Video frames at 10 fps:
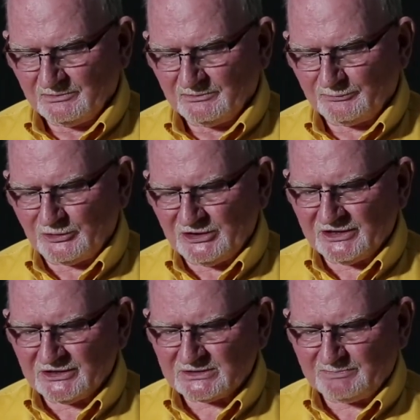For
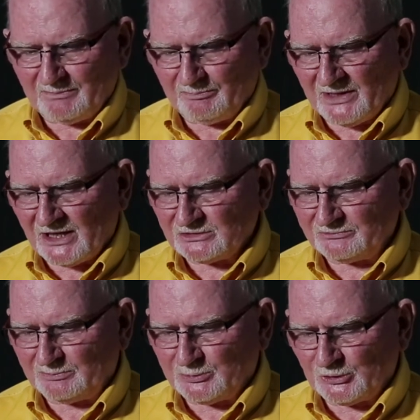years, been part of
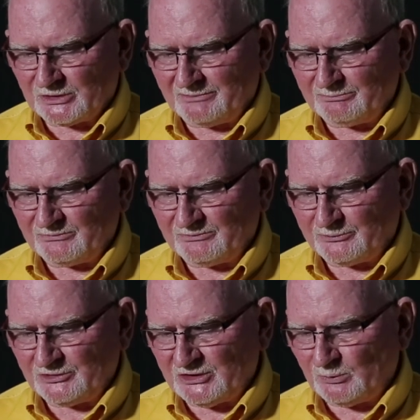the programme
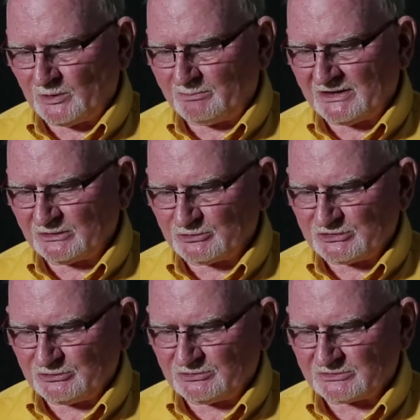for Year 1 medical
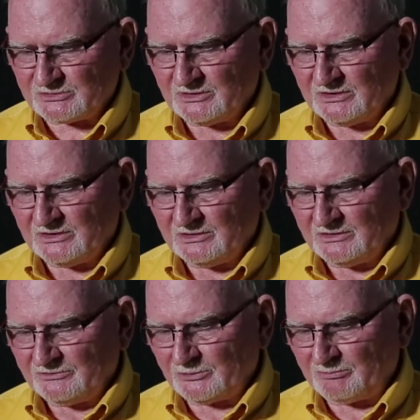students
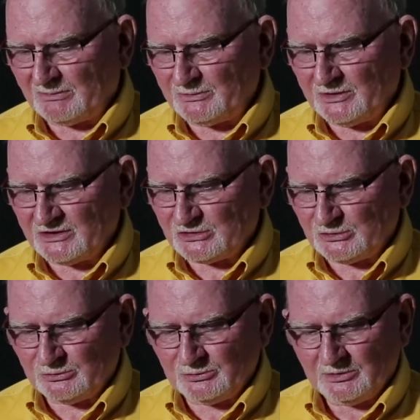from
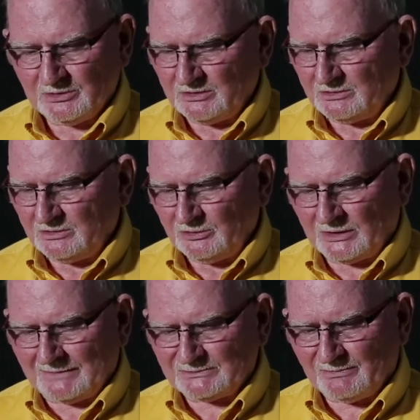WSU who
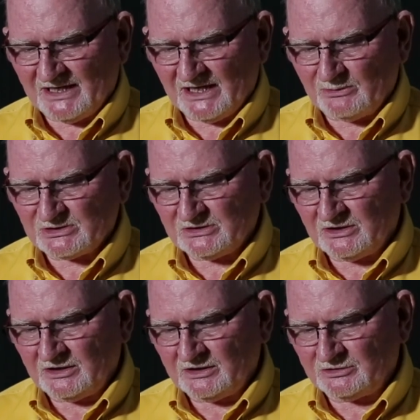come to my house
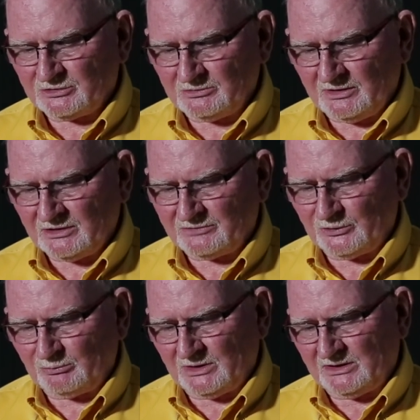and
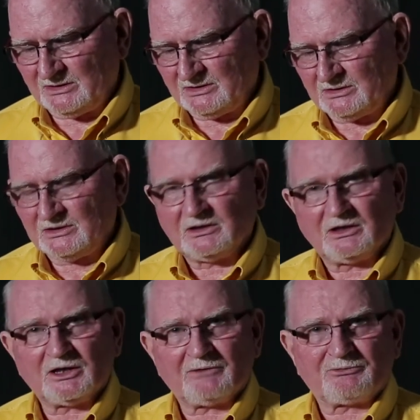interview me.
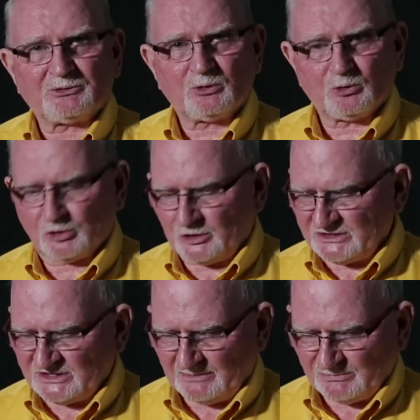Love the whole
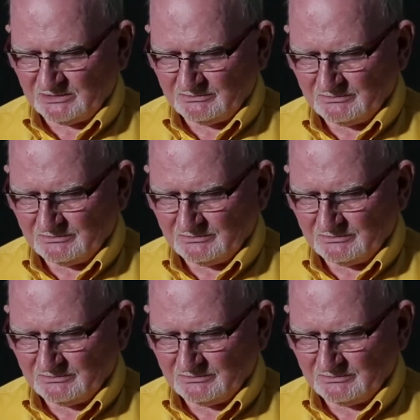concept.